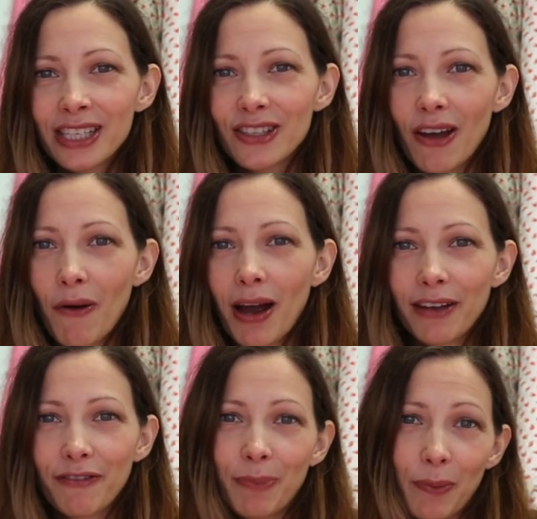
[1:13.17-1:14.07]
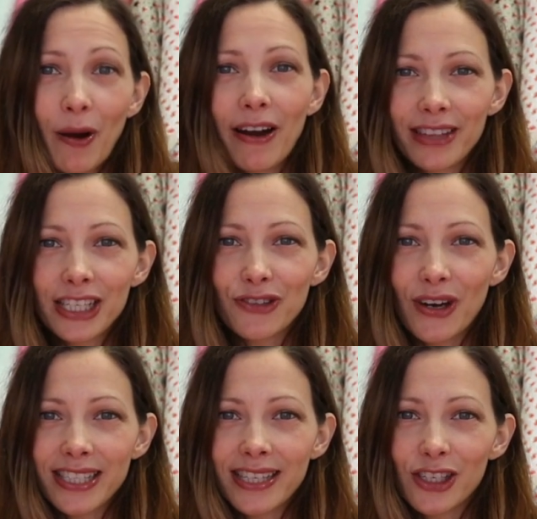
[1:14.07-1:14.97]
So I've been wearing this
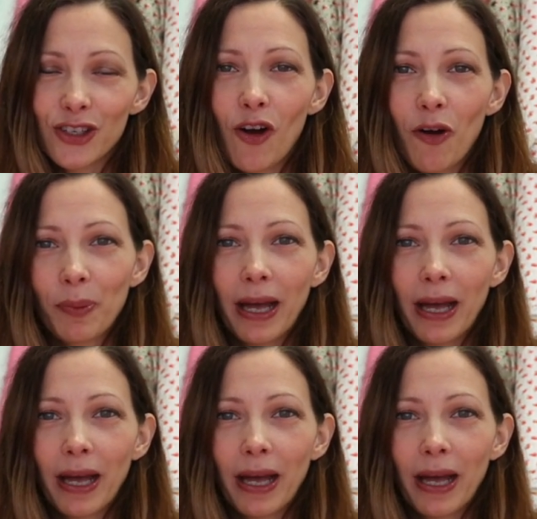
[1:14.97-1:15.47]
dress in the shop